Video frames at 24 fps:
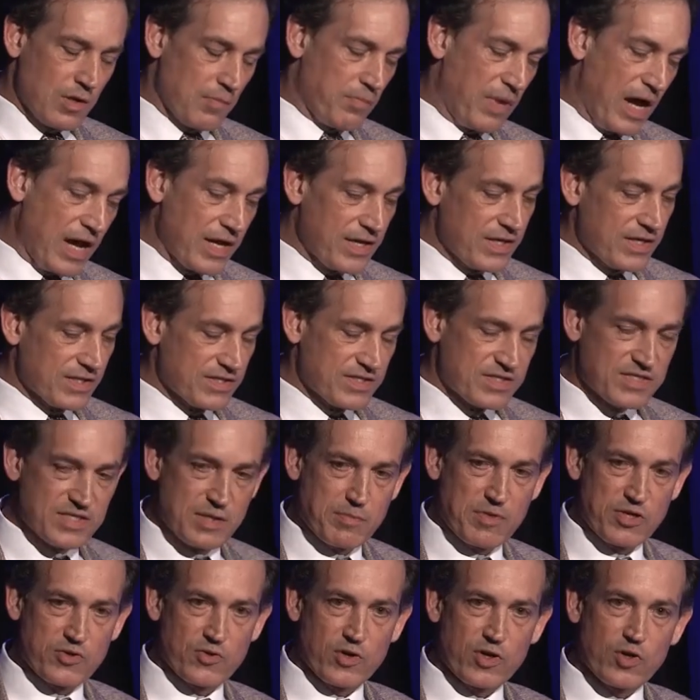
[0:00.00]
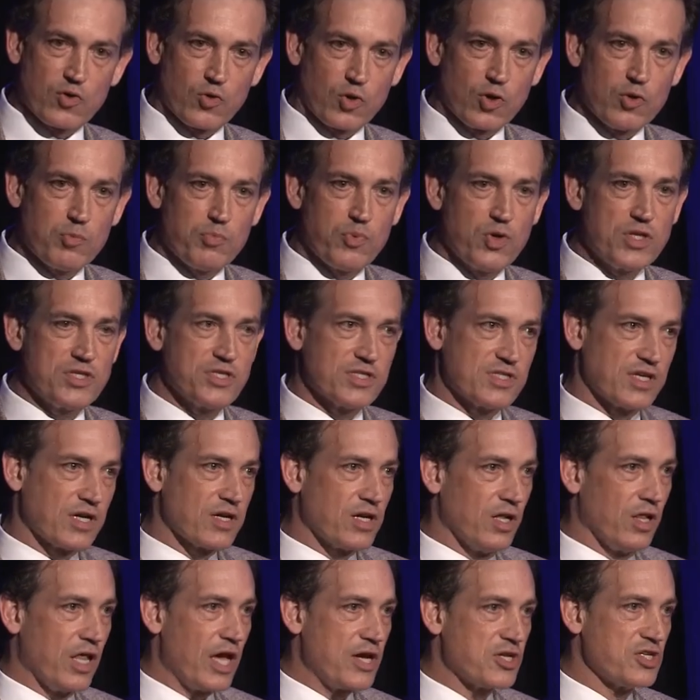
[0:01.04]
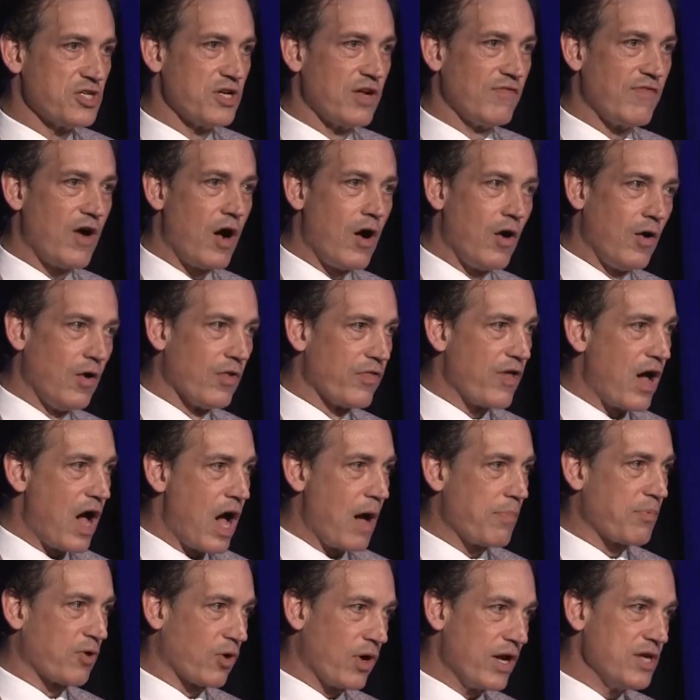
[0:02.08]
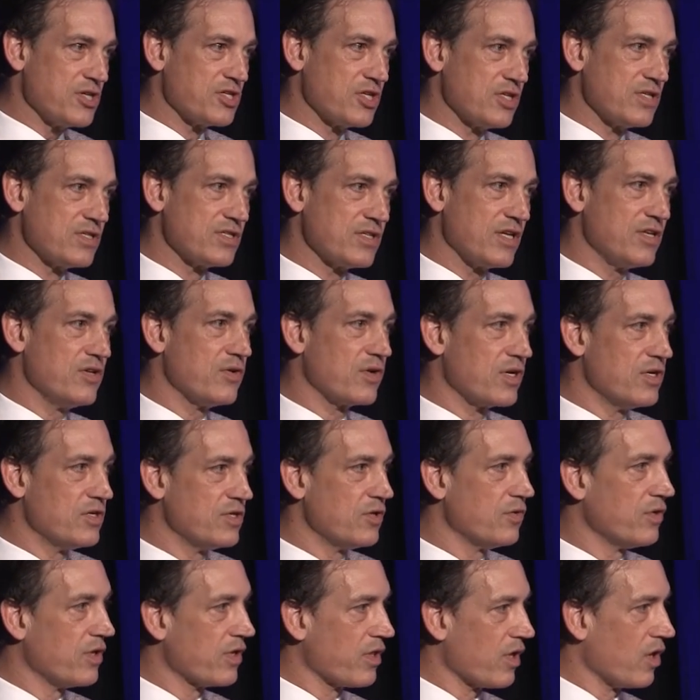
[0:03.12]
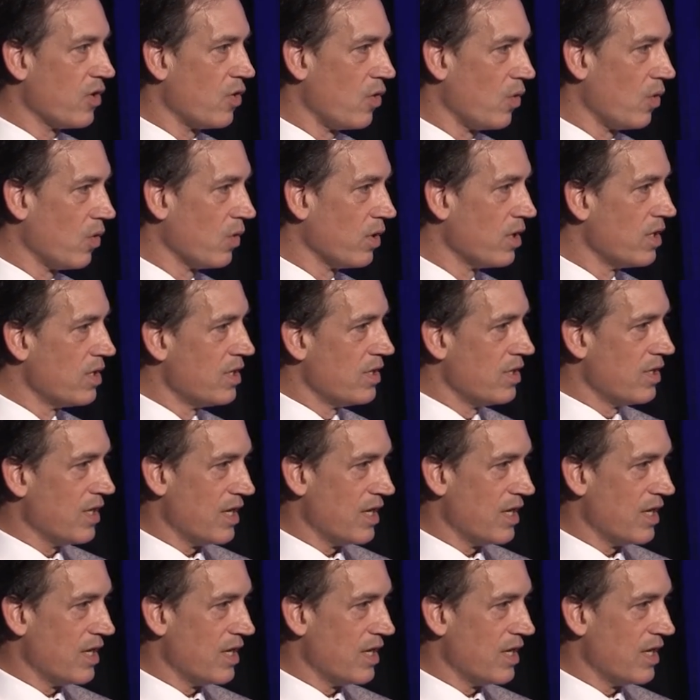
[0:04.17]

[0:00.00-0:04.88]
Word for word: by its symmetry group, which is a collection of all the operations that you can do to the whole